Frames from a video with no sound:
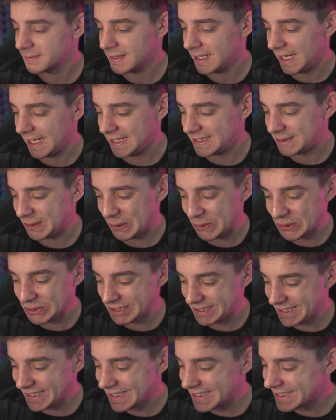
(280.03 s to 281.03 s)
It's cool
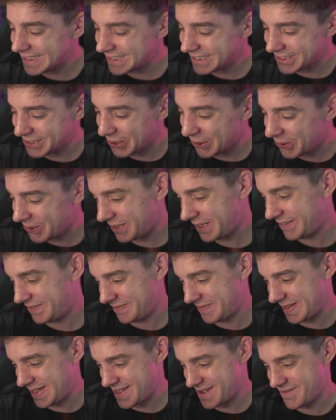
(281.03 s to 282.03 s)
seeing a little toy of
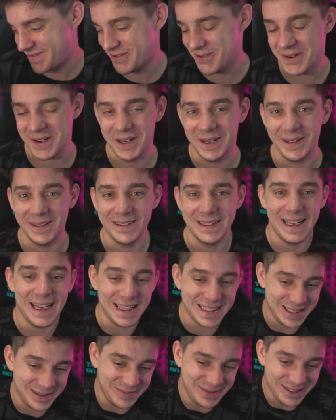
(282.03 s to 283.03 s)
me. If you want to go and
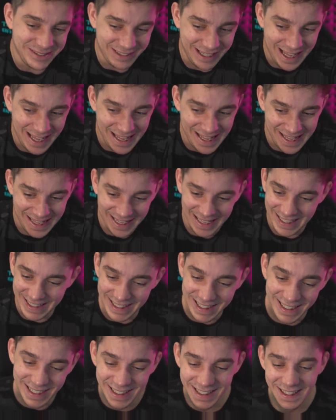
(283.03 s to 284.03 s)
get them, you can.
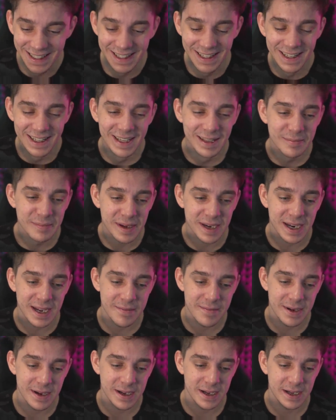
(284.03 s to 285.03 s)
But
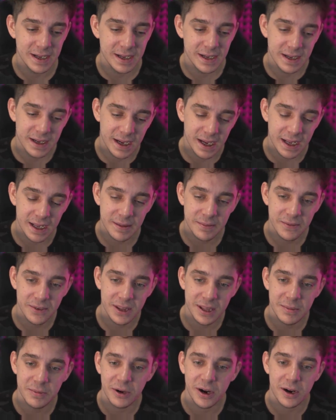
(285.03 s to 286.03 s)
I'm uh I am
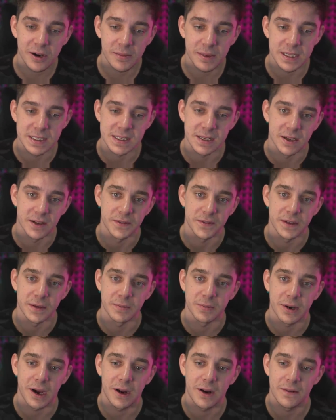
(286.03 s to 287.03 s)
really proud of myself, and
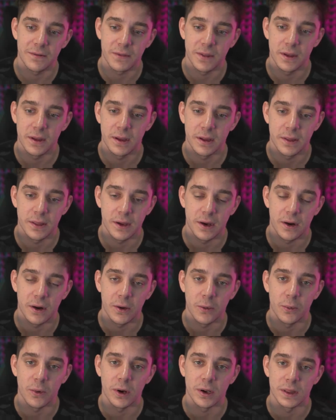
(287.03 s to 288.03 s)
proud of the the
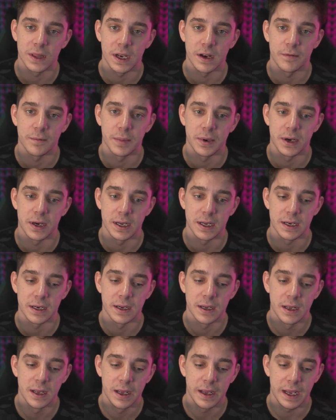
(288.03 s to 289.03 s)
hard work that I've put in
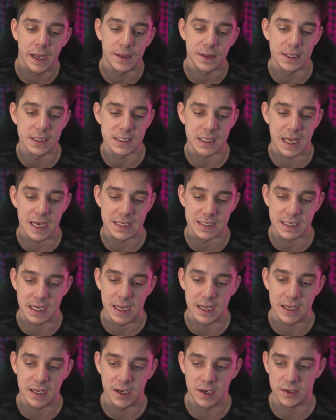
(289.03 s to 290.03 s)
in these last
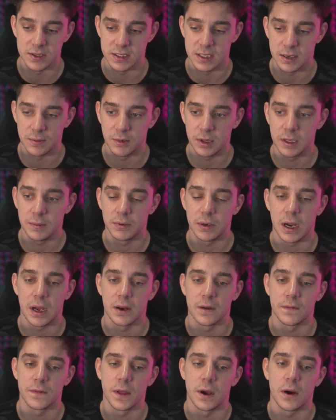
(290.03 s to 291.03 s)
eight years, and I'm really proud
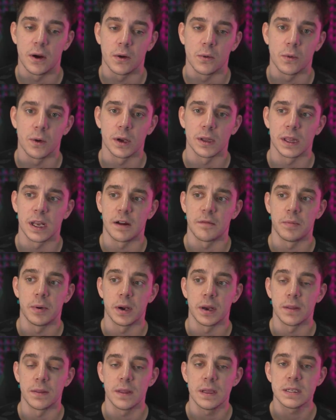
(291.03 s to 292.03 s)
of the hard work that I've put
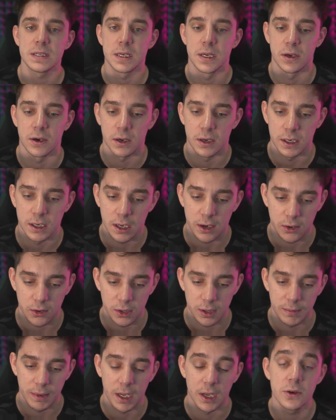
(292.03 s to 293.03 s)
in this year on not
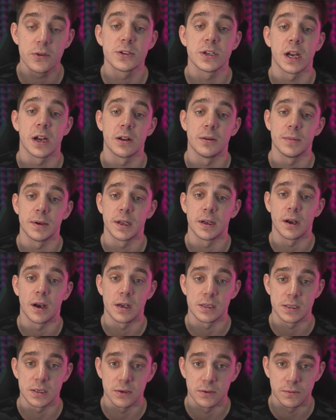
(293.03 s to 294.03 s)
only my own channel but
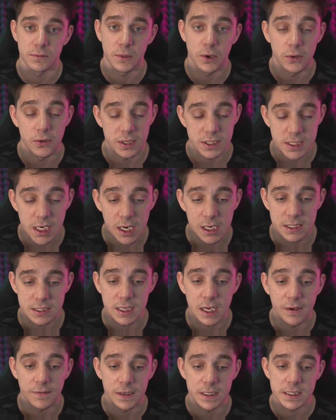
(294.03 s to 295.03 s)
also Unisonus,
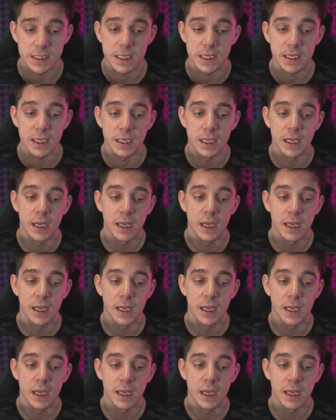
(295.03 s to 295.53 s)
obviously.